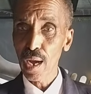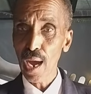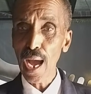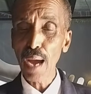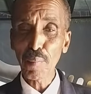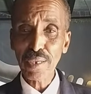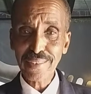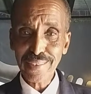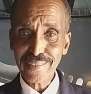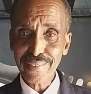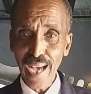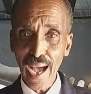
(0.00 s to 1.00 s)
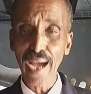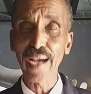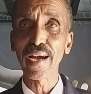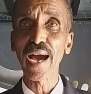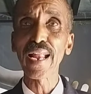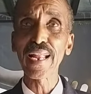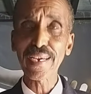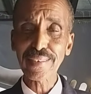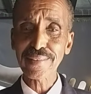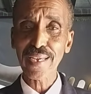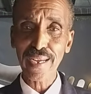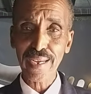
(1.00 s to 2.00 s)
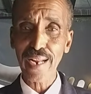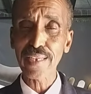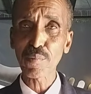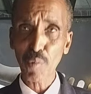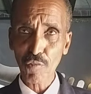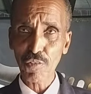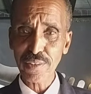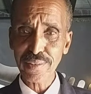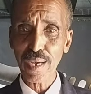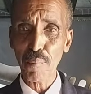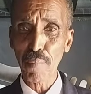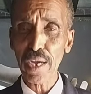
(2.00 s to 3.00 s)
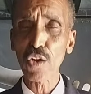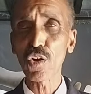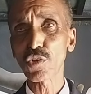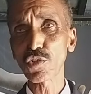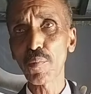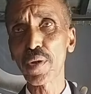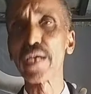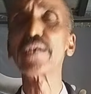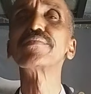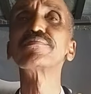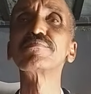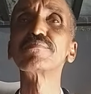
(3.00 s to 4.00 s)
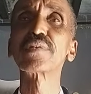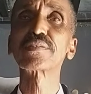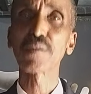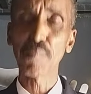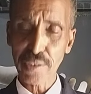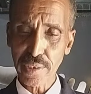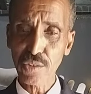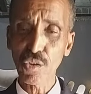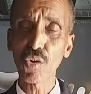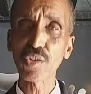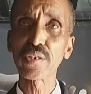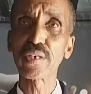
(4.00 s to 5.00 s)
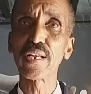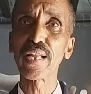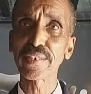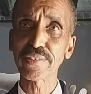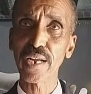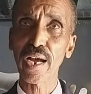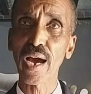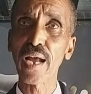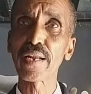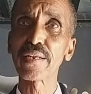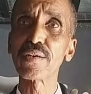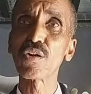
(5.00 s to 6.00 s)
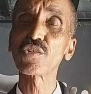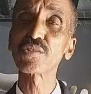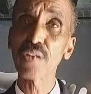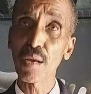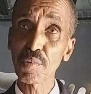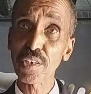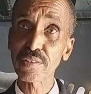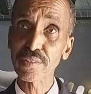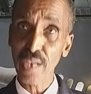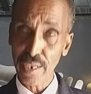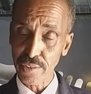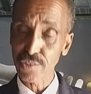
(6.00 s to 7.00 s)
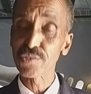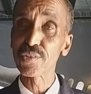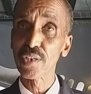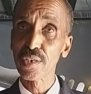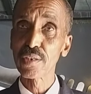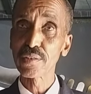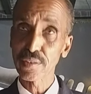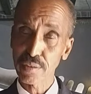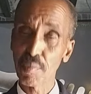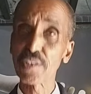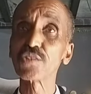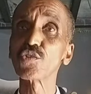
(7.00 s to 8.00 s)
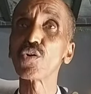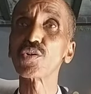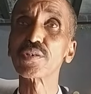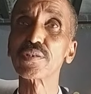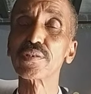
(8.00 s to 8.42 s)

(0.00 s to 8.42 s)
I am a teacher, a lecturer, a clergy professor, Michael Tome, systematic theology lecturer and Islamic studies, systematic theology.